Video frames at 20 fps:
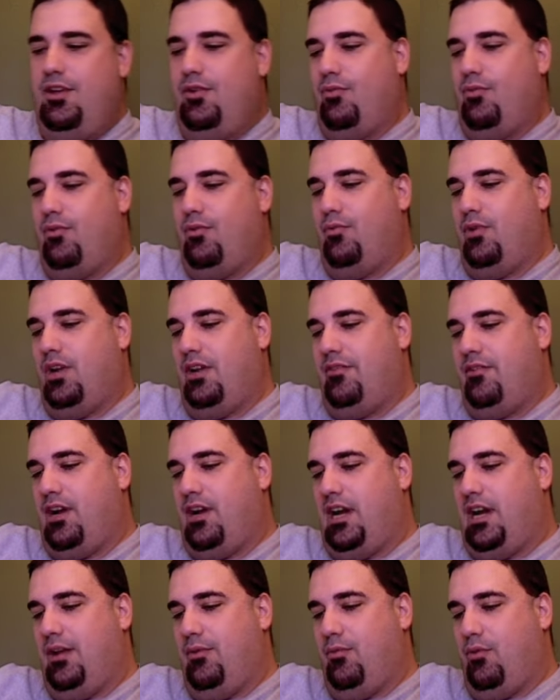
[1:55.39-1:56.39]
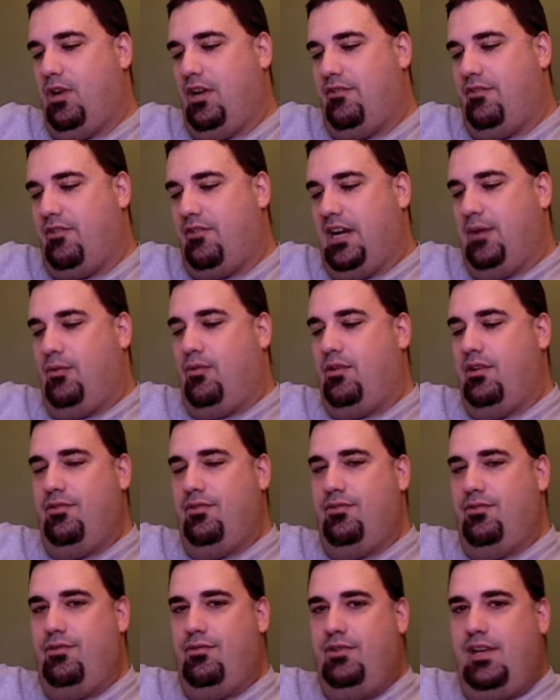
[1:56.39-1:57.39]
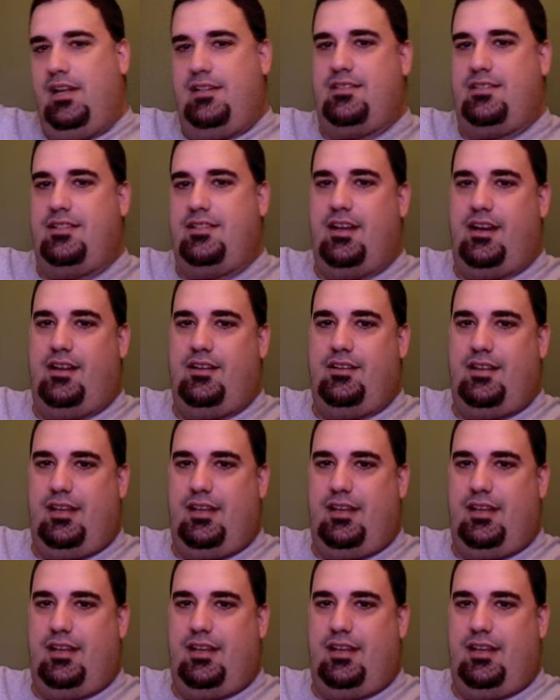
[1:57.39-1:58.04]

Whatever I whatever I want to do gets done.